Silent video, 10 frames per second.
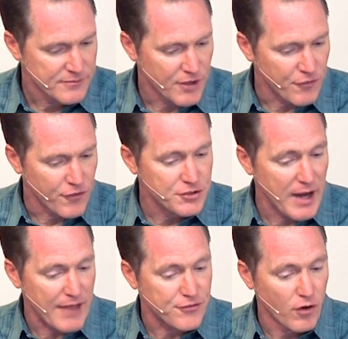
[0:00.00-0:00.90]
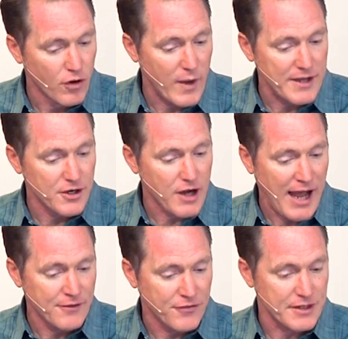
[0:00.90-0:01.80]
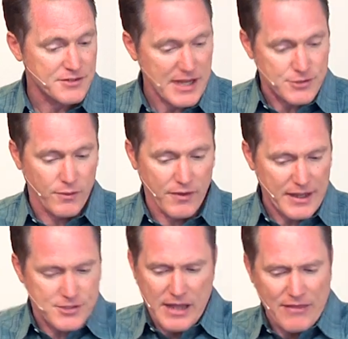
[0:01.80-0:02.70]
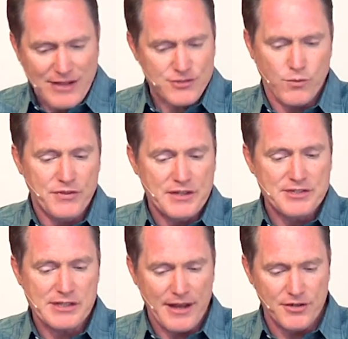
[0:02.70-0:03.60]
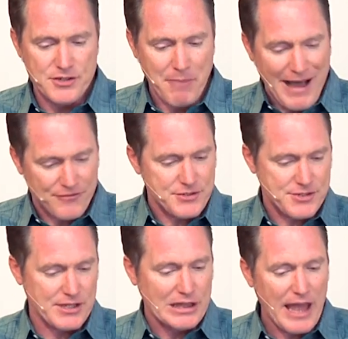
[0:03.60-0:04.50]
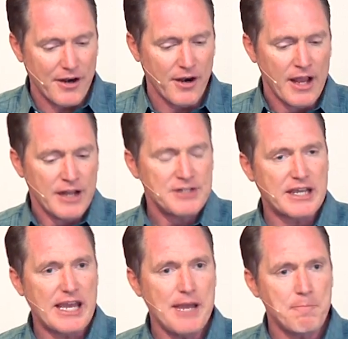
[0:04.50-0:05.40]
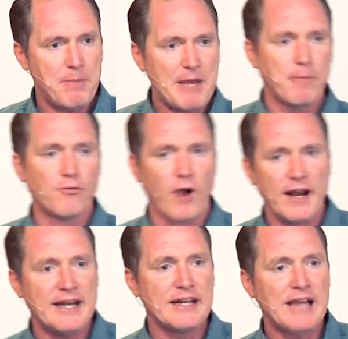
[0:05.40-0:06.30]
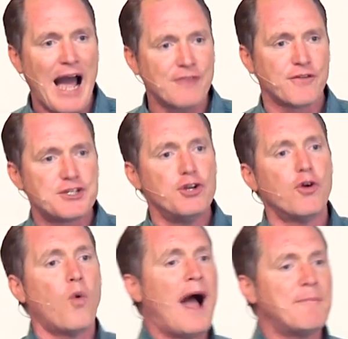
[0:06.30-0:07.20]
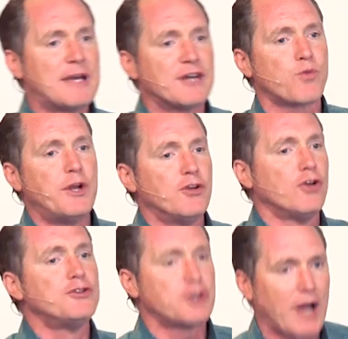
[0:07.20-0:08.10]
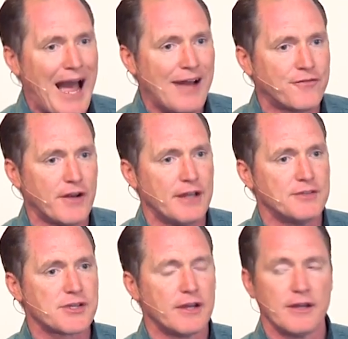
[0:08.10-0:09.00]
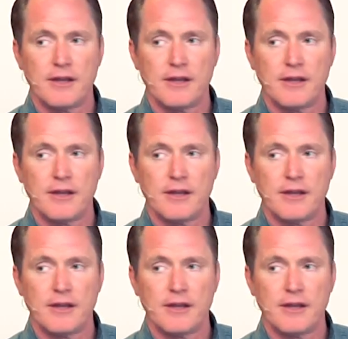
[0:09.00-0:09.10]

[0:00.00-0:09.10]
Therefore, do not throw away your confidence. That's what this letter is about. This is a letter to keep people running in confidence. You know why? Because when you lose your confidence,